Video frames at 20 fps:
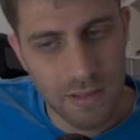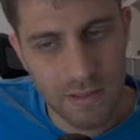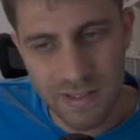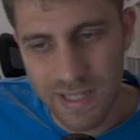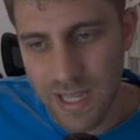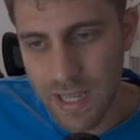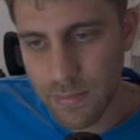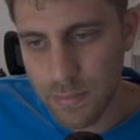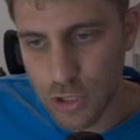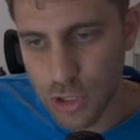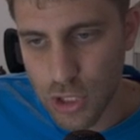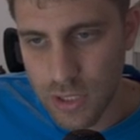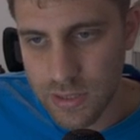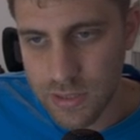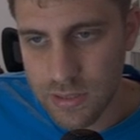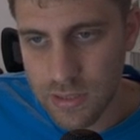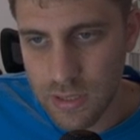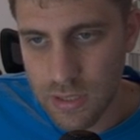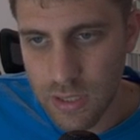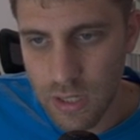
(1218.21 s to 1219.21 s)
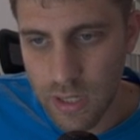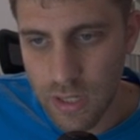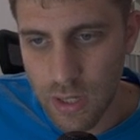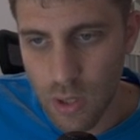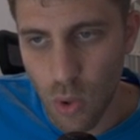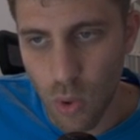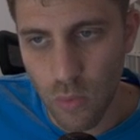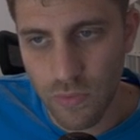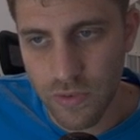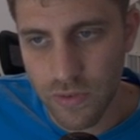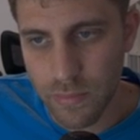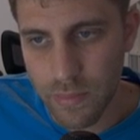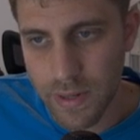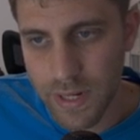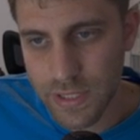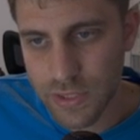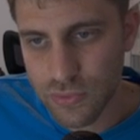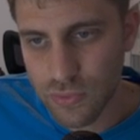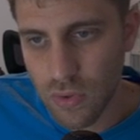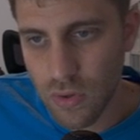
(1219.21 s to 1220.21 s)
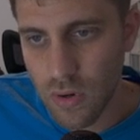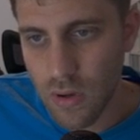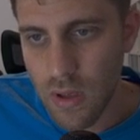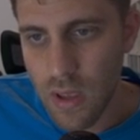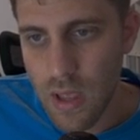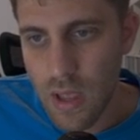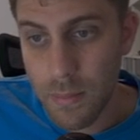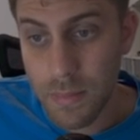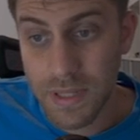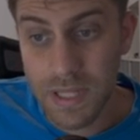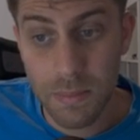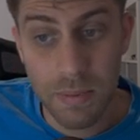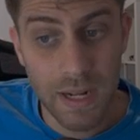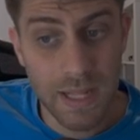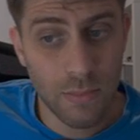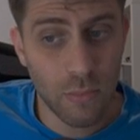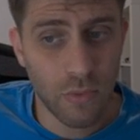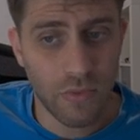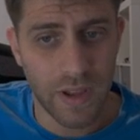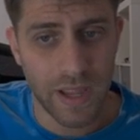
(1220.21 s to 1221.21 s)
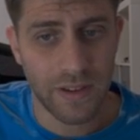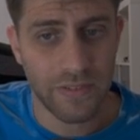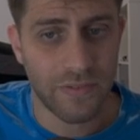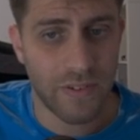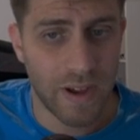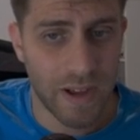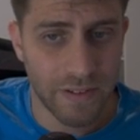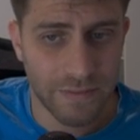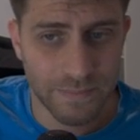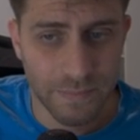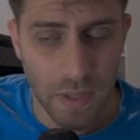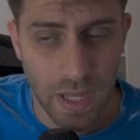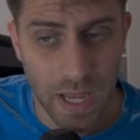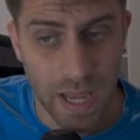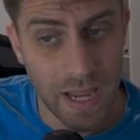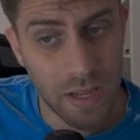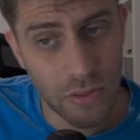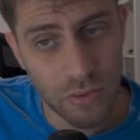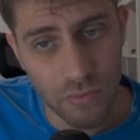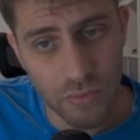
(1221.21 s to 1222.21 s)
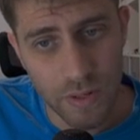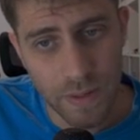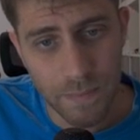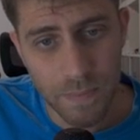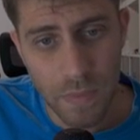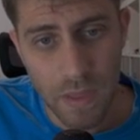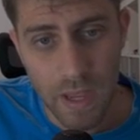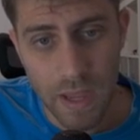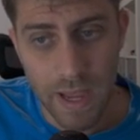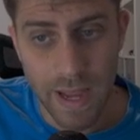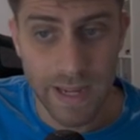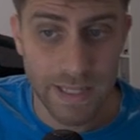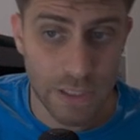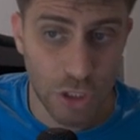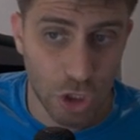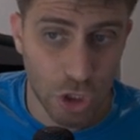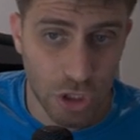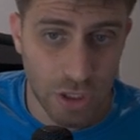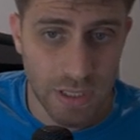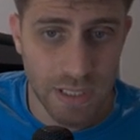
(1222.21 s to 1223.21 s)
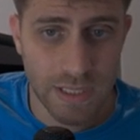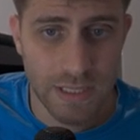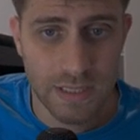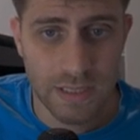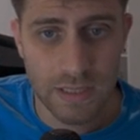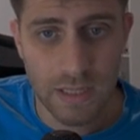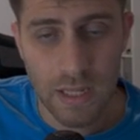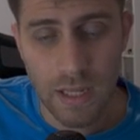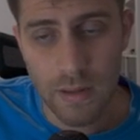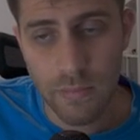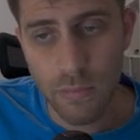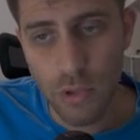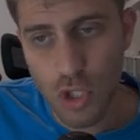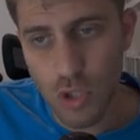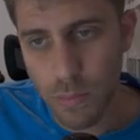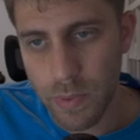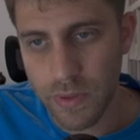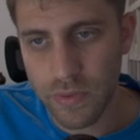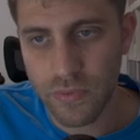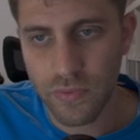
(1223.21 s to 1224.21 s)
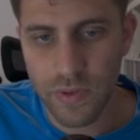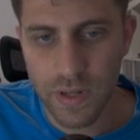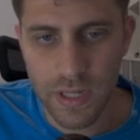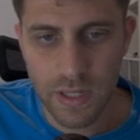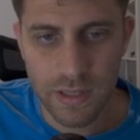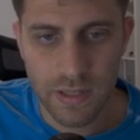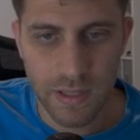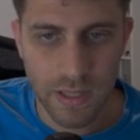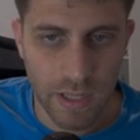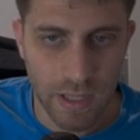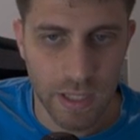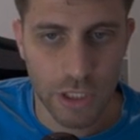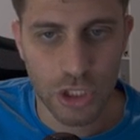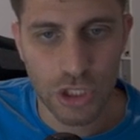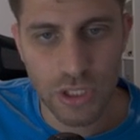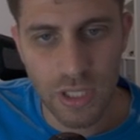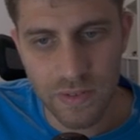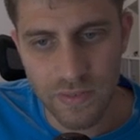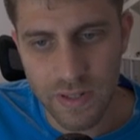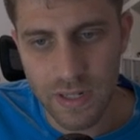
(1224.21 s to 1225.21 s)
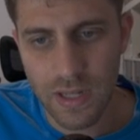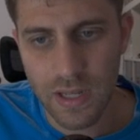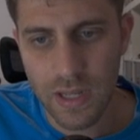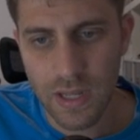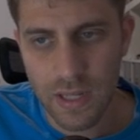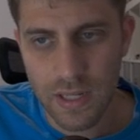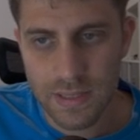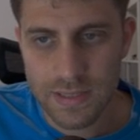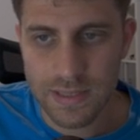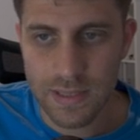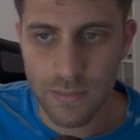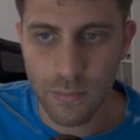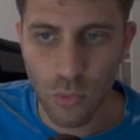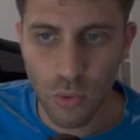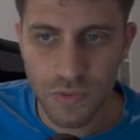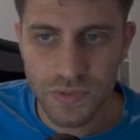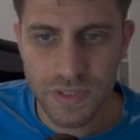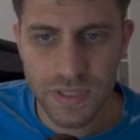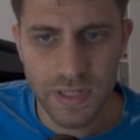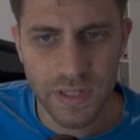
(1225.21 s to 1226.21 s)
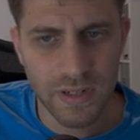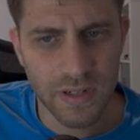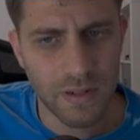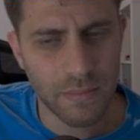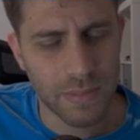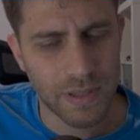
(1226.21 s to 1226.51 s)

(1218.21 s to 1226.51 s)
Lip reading: The game is just over by a draw. But he played the move a5, a3, h6, bishop e3, king h7. Some moves here.